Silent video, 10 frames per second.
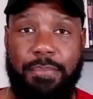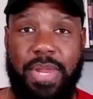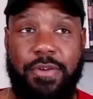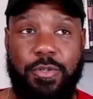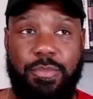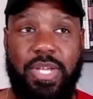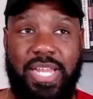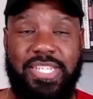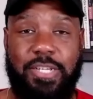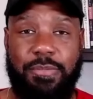marriage, a
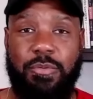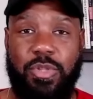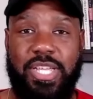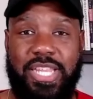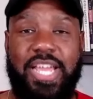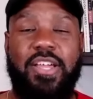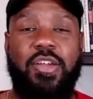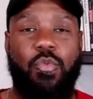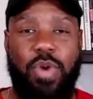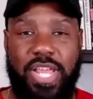lot of times people think that
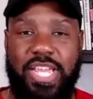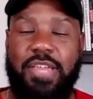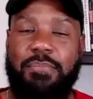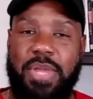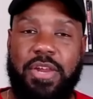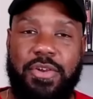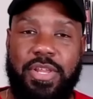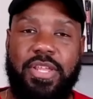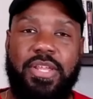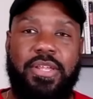when they get
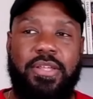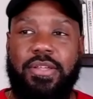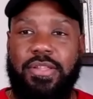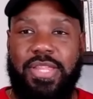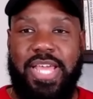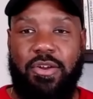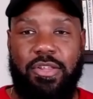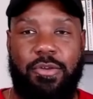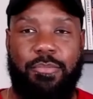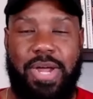married, that all
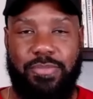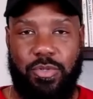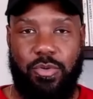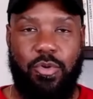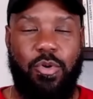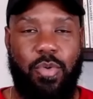their problems going to go